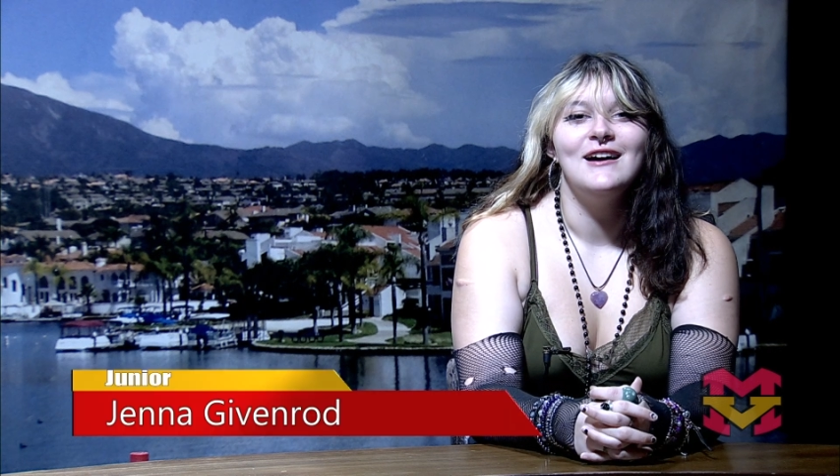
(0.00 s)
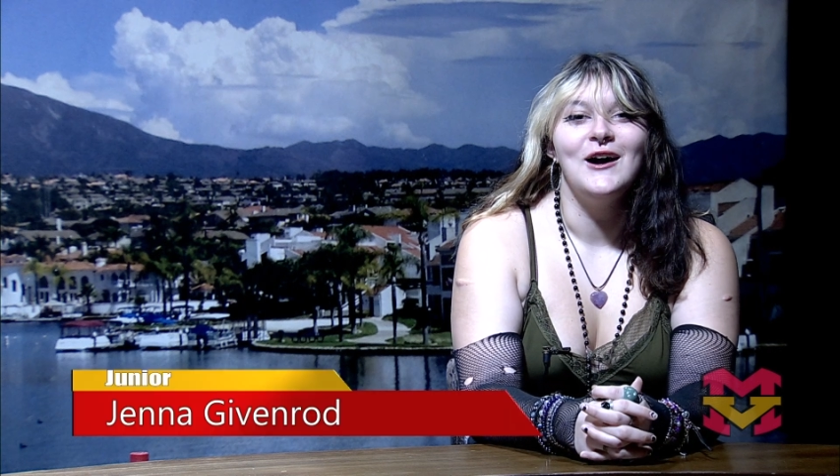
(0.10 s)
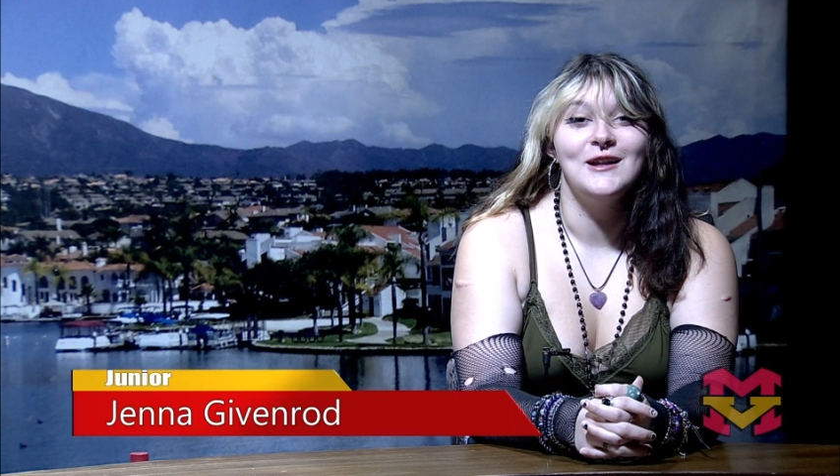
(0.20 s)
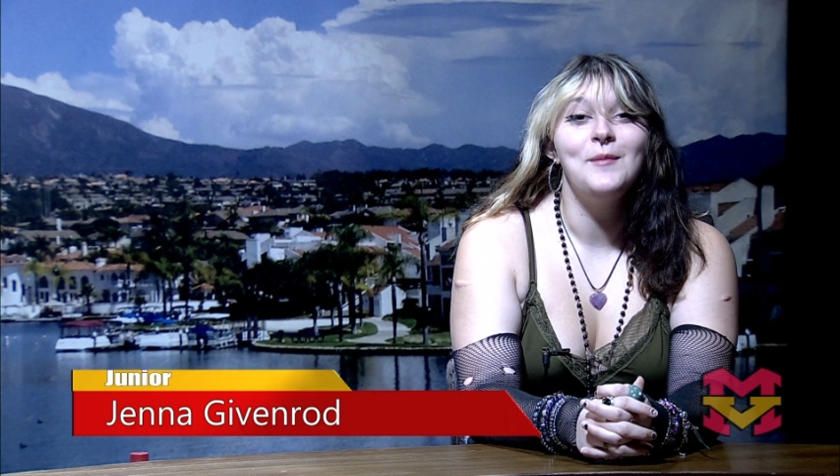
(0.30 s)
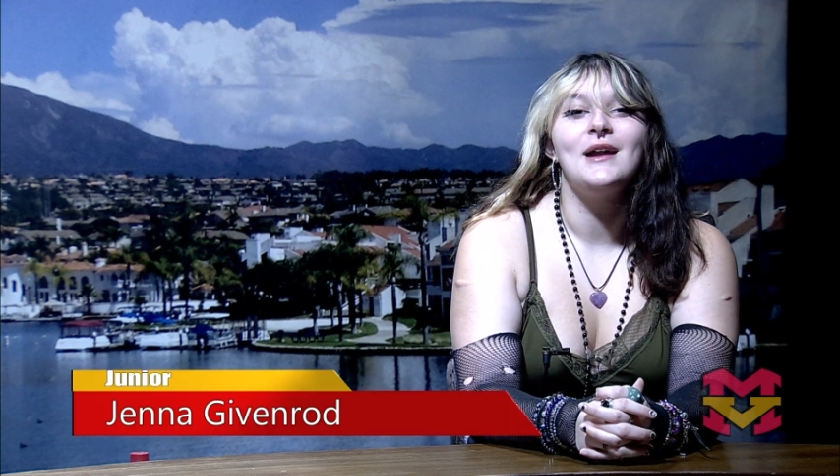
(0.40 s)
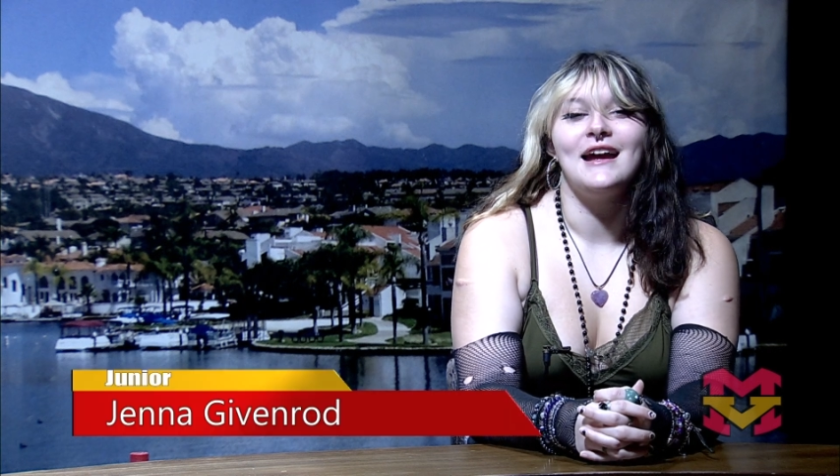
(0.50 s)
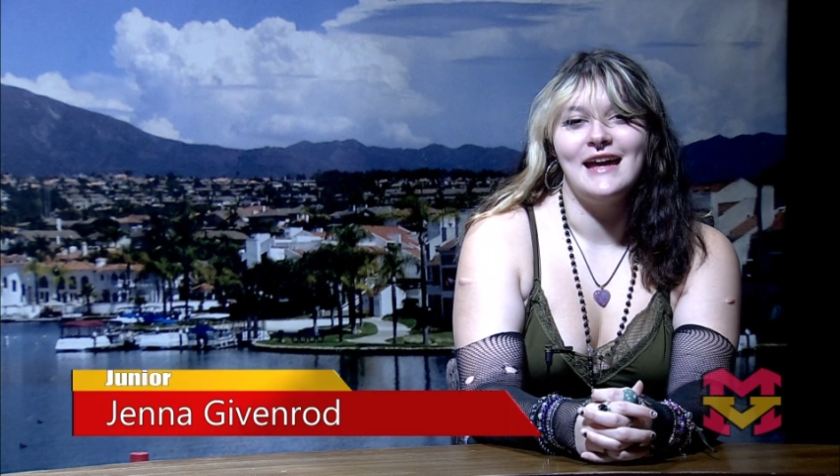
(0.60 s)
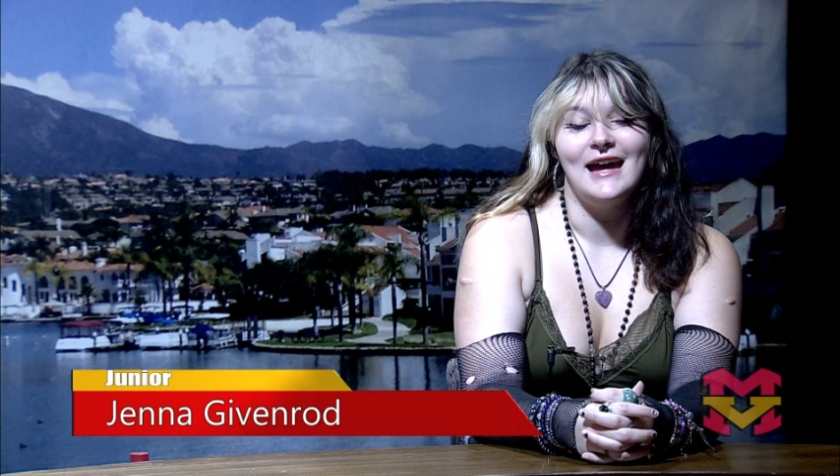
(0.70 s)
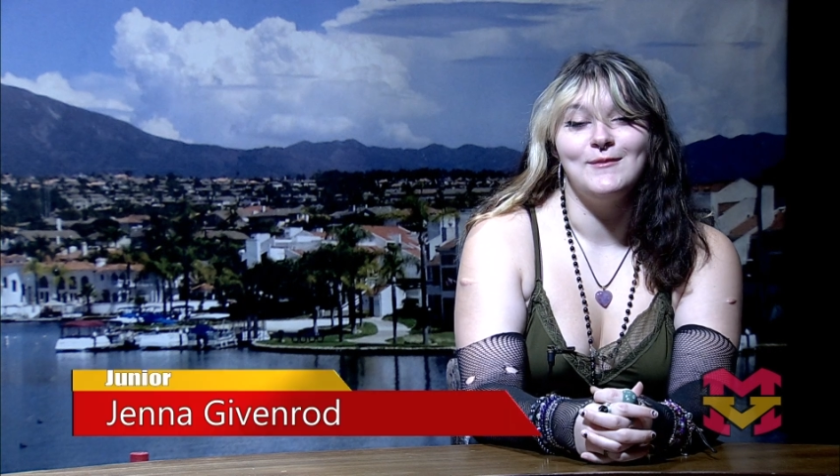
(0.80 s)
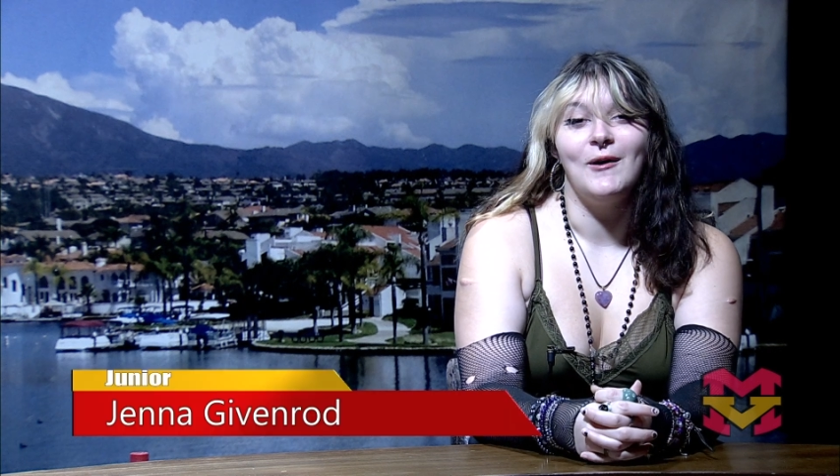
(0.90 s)
alumni
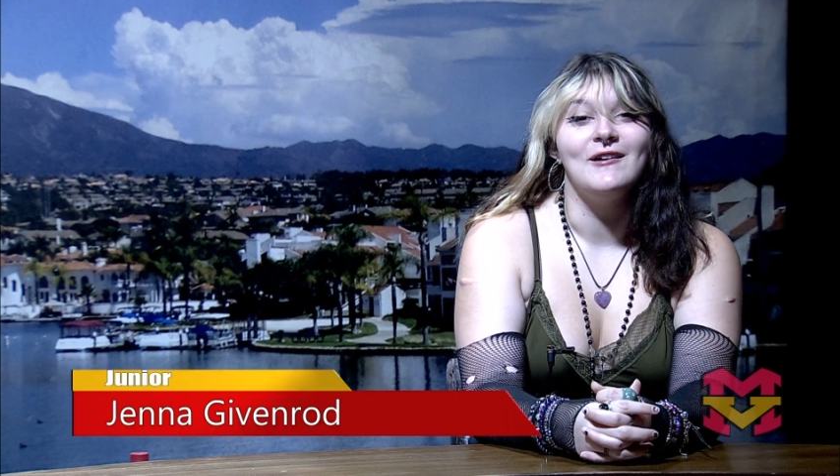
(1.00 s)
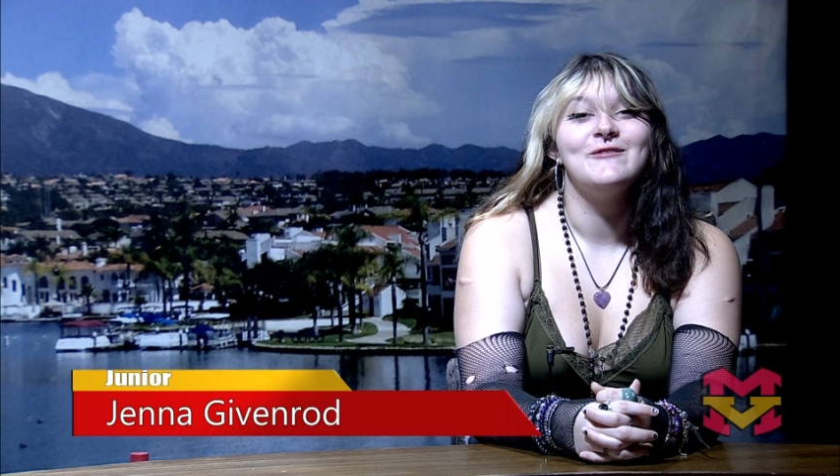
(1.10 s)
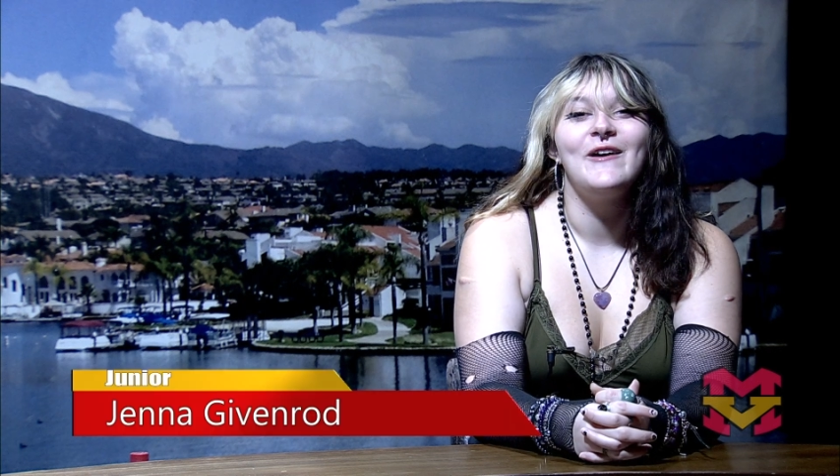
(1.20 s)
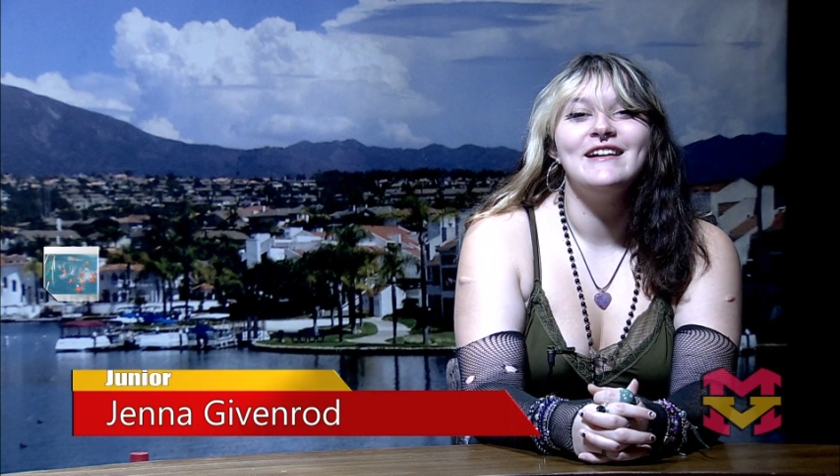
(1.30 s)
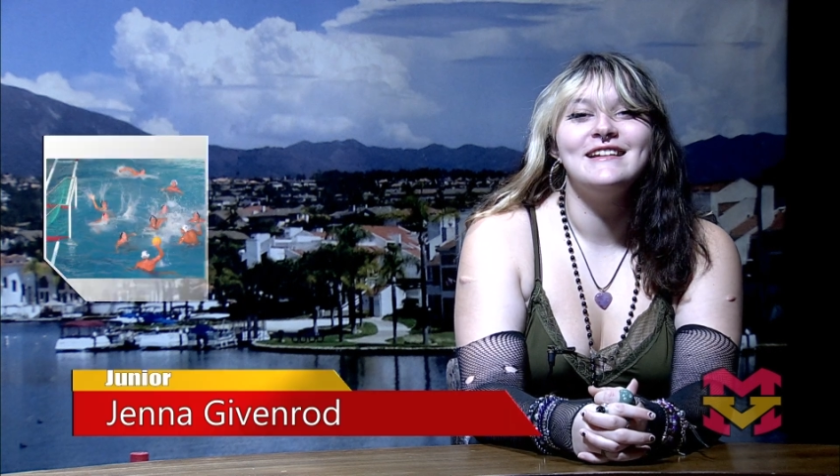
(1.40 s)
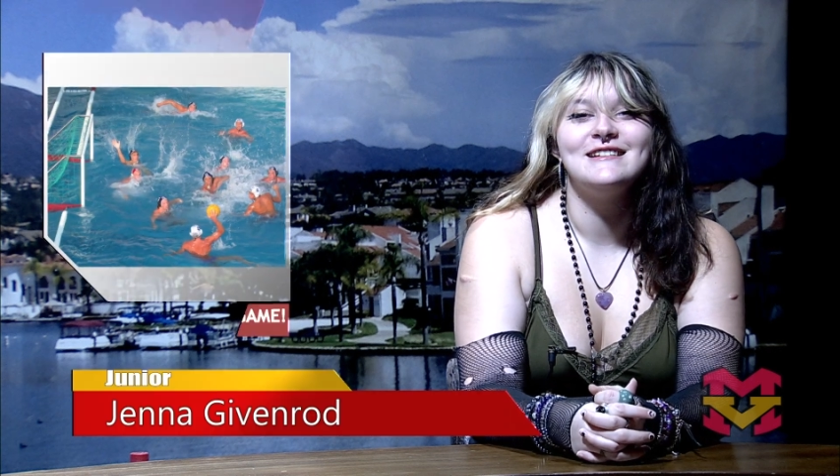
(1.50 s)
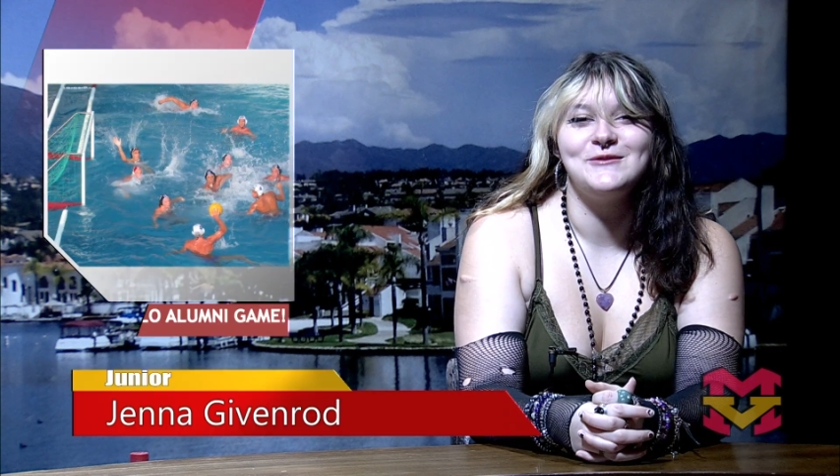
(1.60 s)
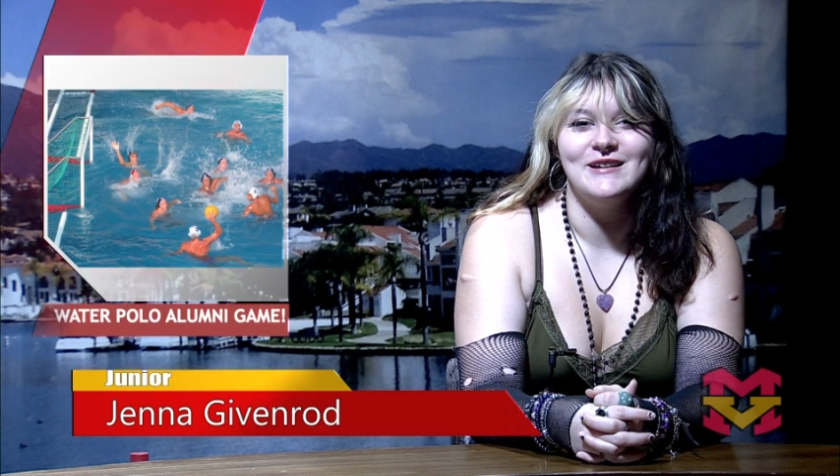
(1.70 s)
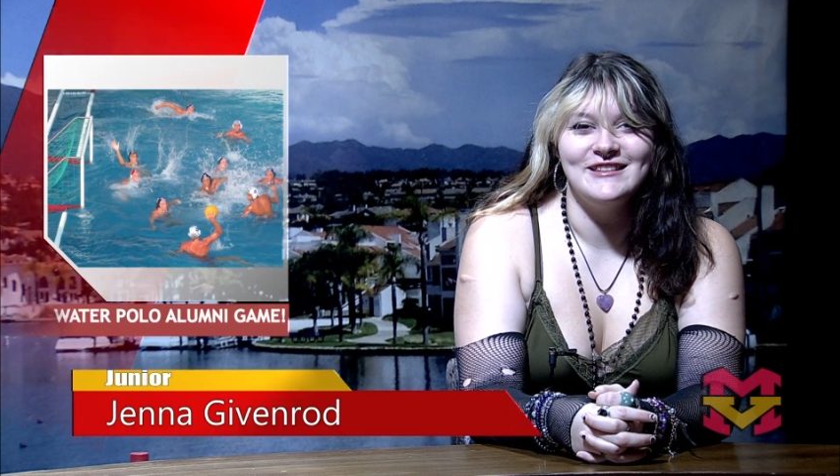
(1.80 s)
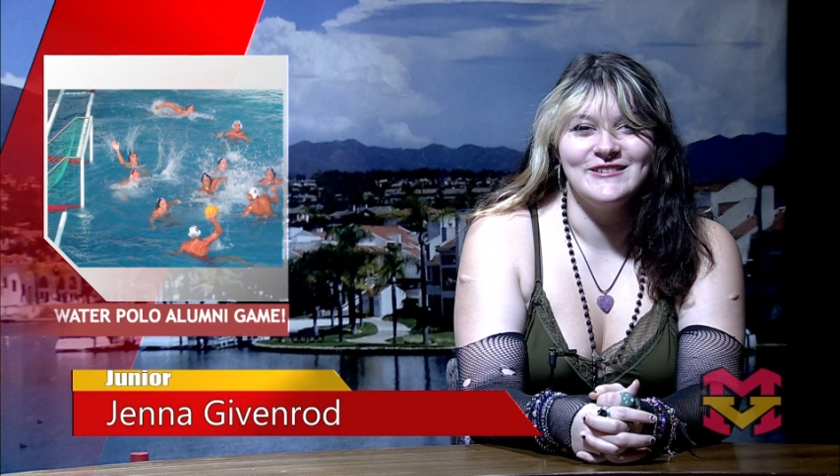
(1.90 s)
game on Friday the
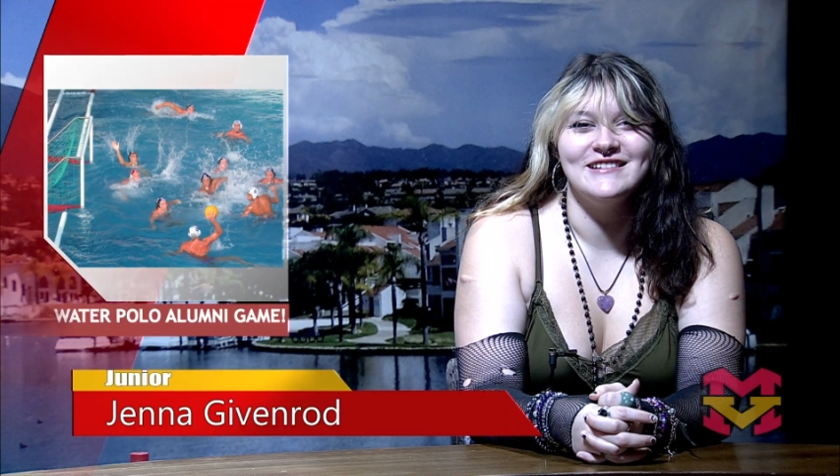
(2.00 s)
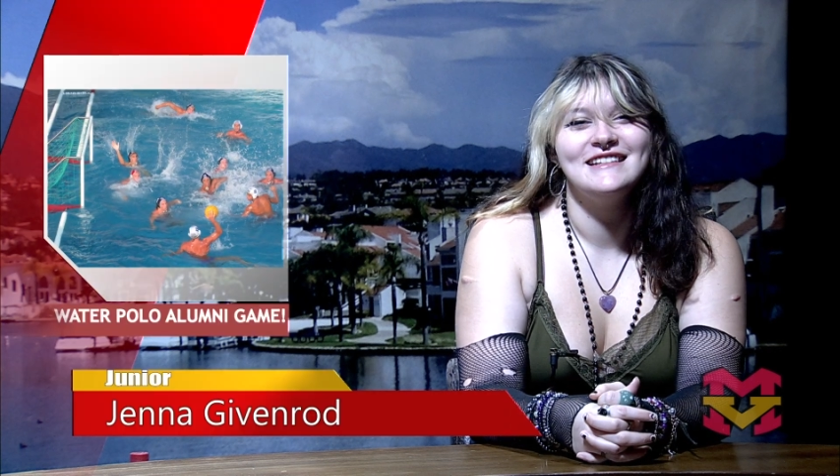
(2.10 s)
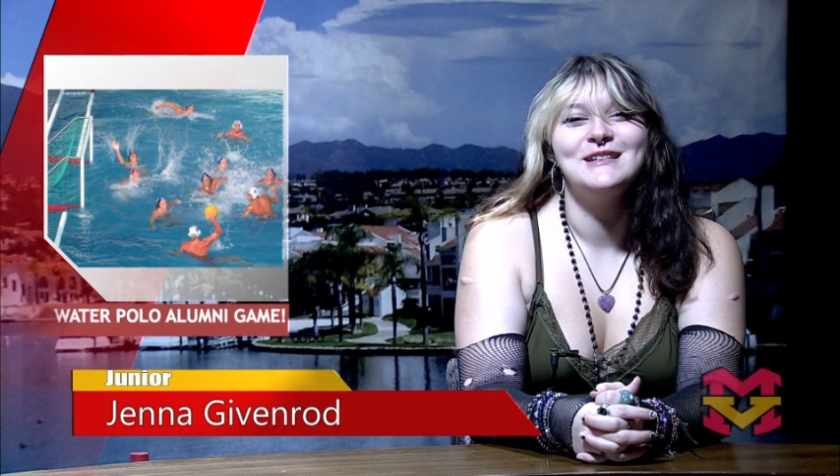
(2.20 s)
23rd.